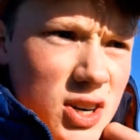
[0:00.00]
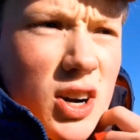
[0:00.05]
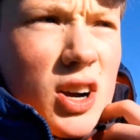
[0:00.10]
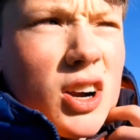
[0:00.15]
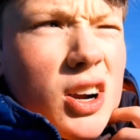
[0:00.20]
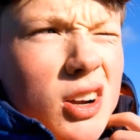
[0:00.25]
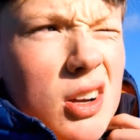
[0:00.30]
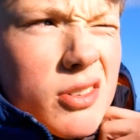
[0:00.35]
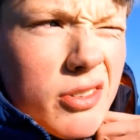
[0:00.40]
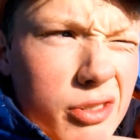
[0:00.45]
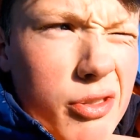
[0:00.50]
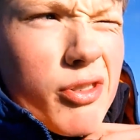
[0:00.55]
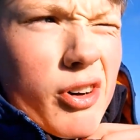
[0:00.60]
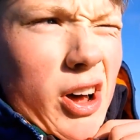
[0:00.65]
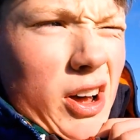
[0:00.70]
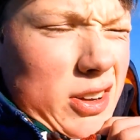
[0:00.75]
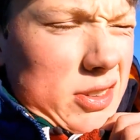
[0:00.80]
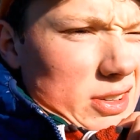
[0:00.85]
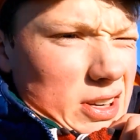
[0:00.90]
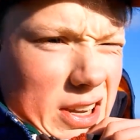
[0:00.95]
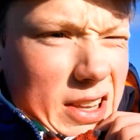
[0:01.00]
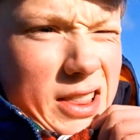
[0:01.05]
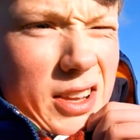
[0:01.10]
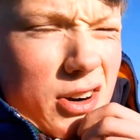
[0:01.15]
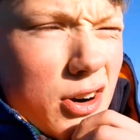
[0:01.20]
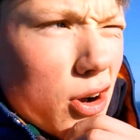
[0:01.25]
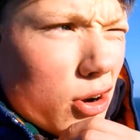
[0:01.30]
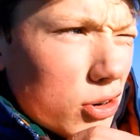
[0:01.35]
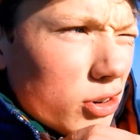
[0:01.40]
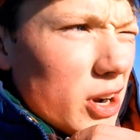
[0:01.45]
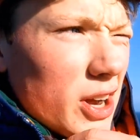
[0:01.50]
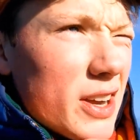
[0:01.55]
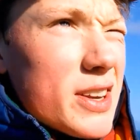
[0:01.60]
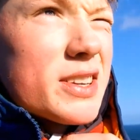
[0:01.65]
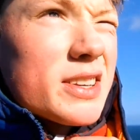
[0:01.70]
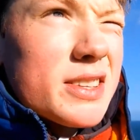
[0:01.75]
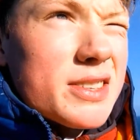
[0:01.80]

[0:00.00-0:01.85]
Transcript: are fine, like they're all right.